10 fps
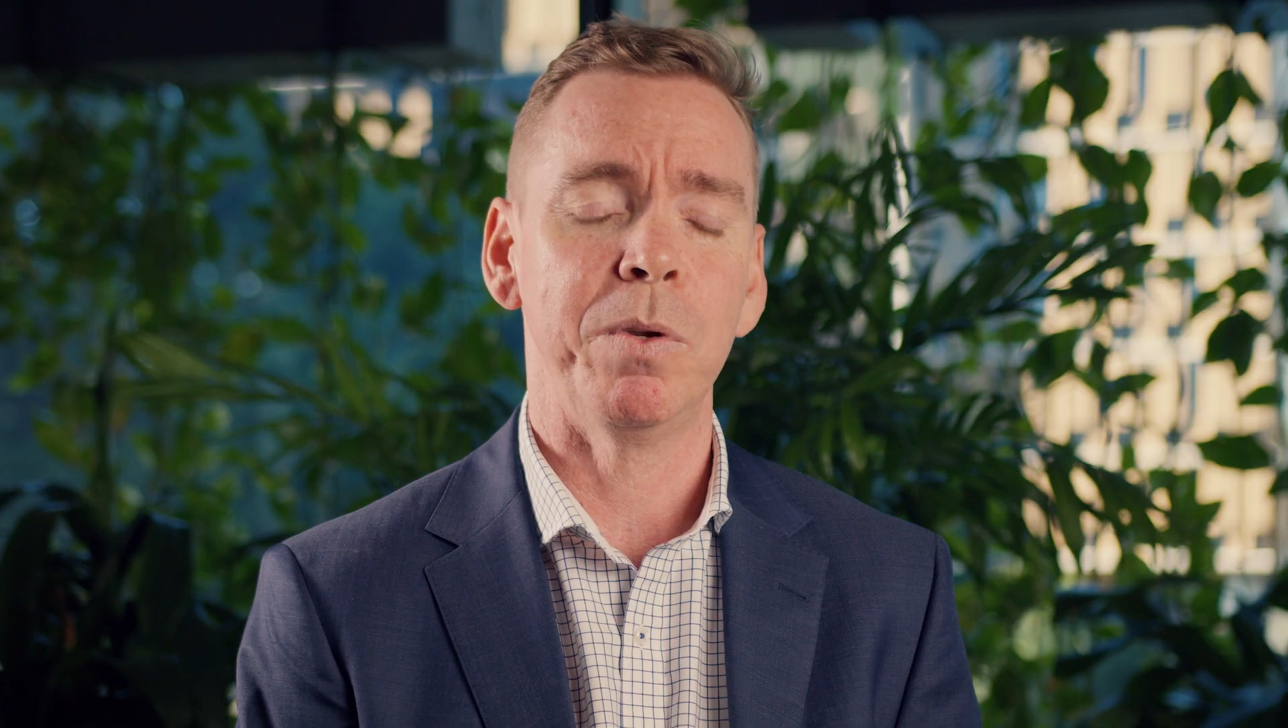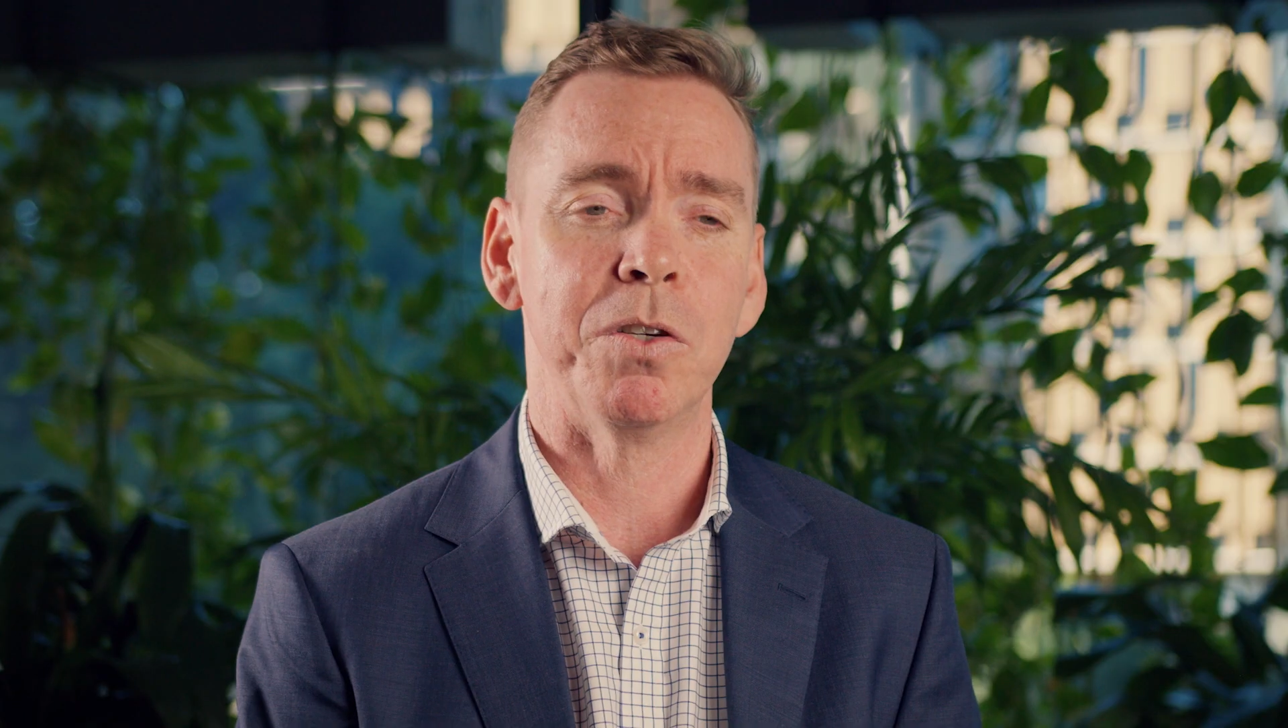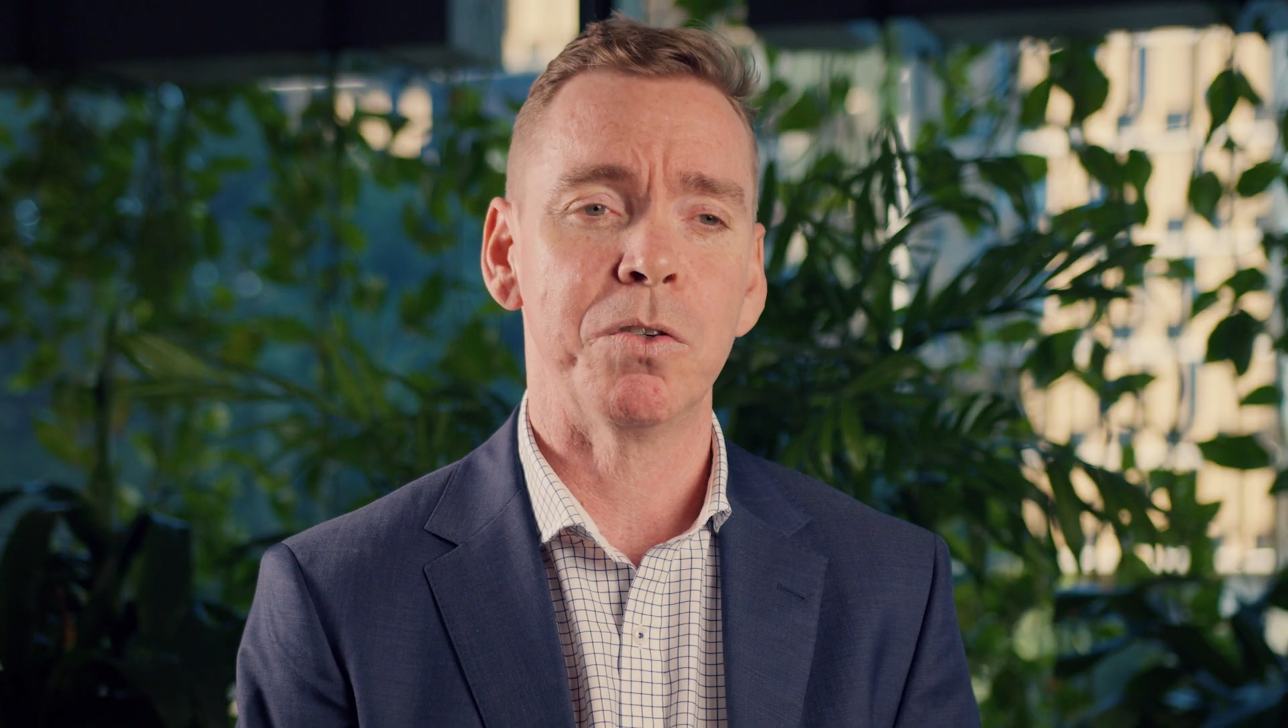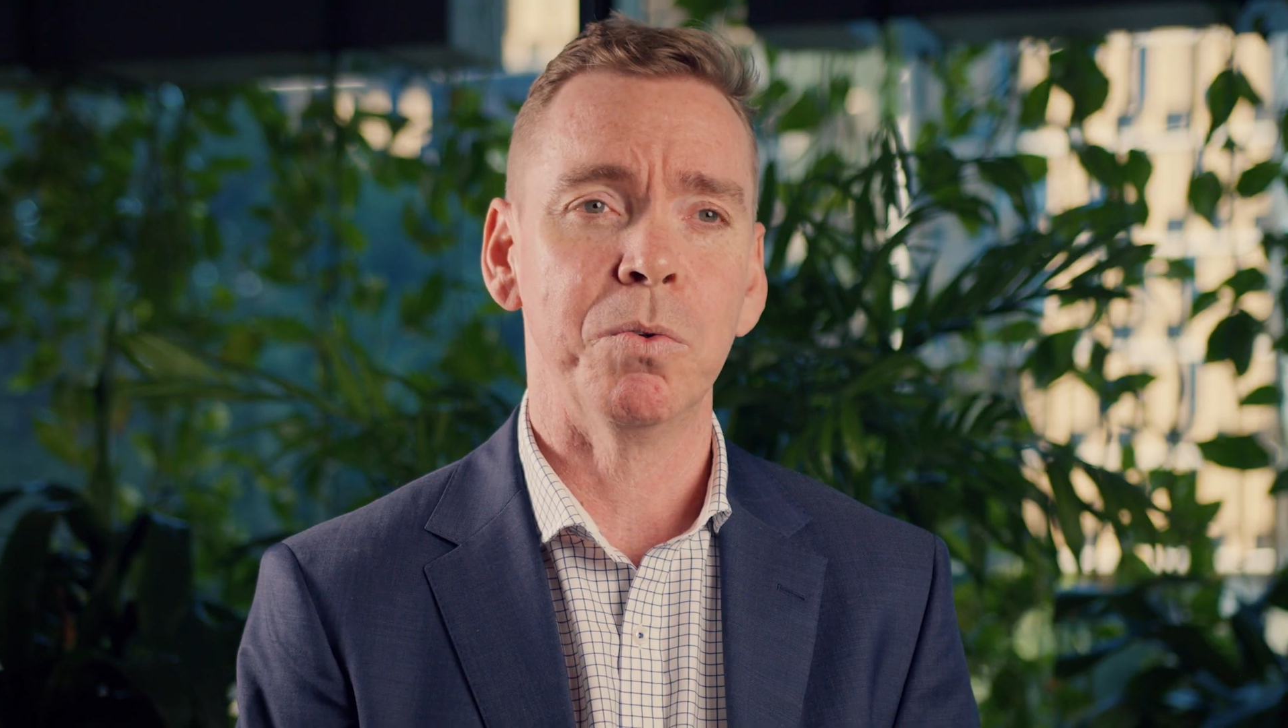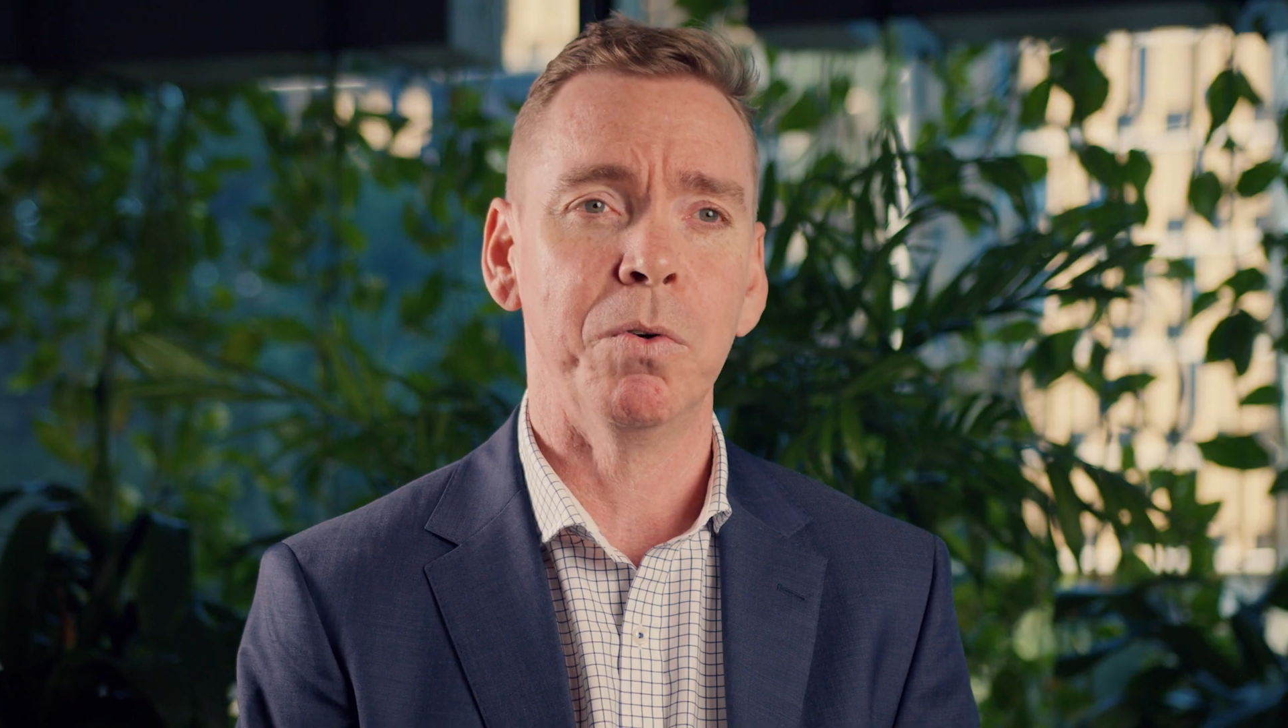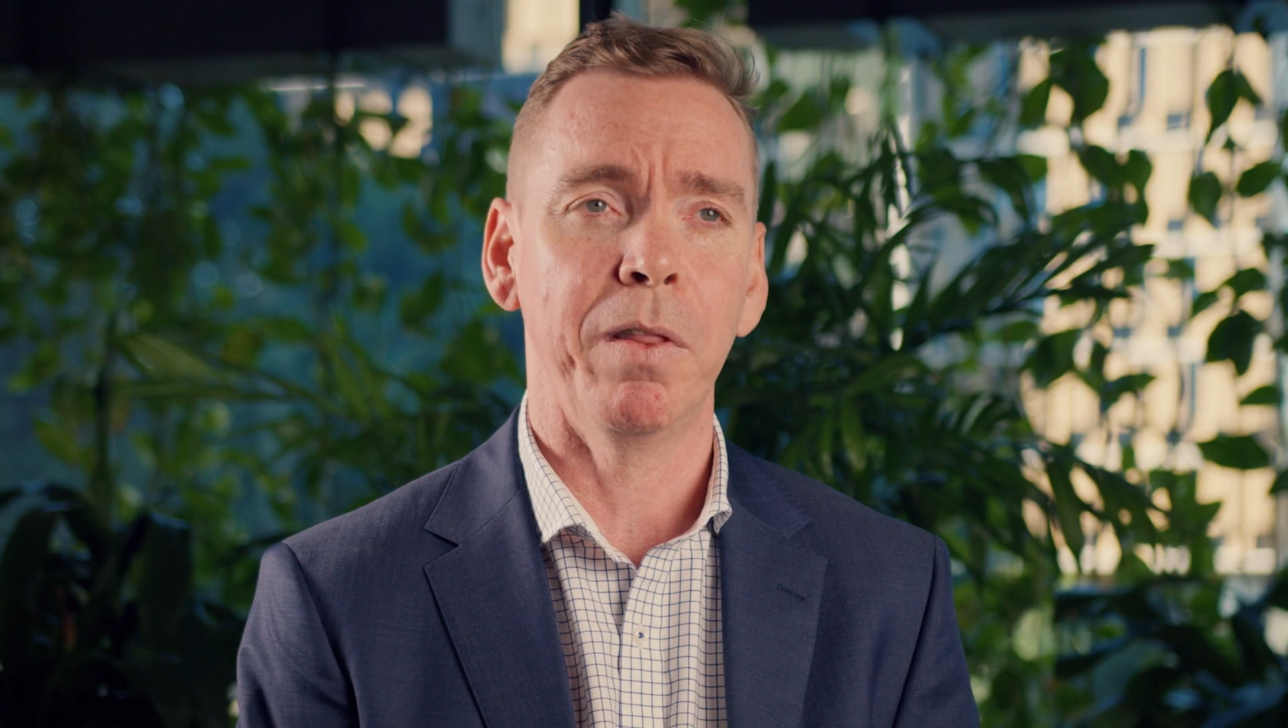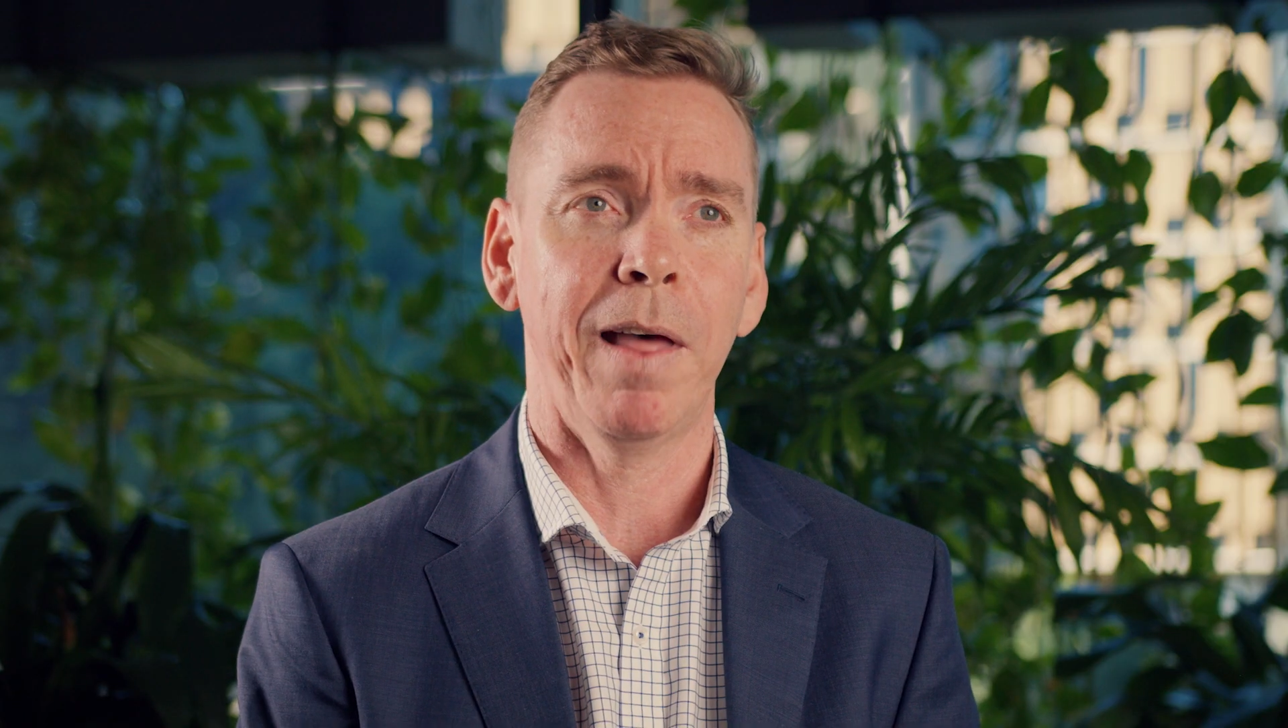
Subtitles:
ensure